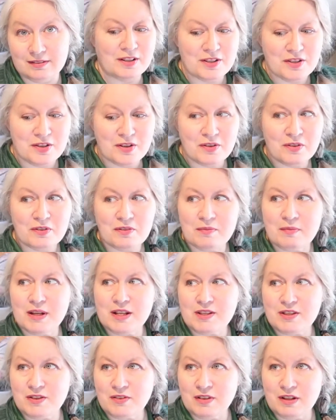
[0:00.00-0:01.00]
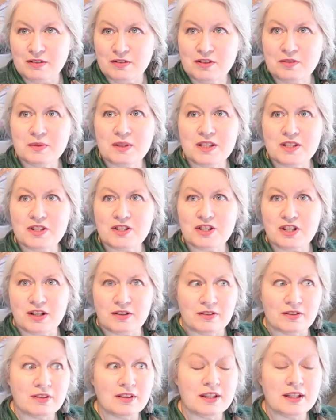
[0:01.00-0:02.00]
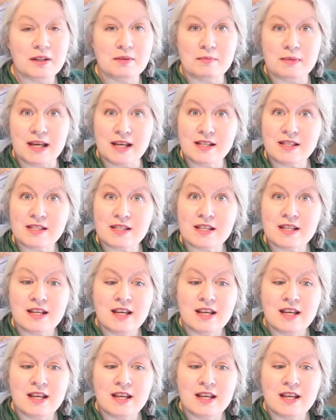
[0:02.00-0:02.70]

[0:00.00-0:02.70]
Also, my sewing room is generally a mess,